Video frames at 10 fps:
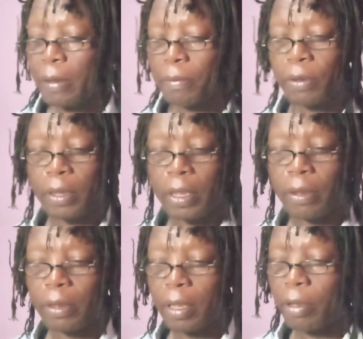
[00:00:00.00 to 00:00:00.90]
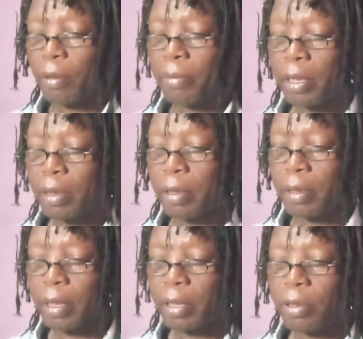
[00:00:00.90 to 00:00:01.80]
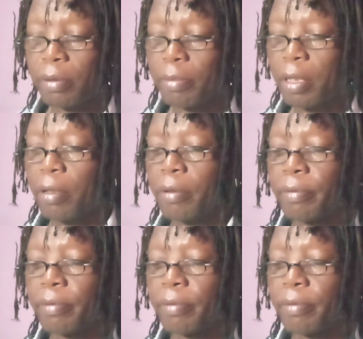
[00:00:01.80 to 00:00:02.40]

put it down in the comment section below.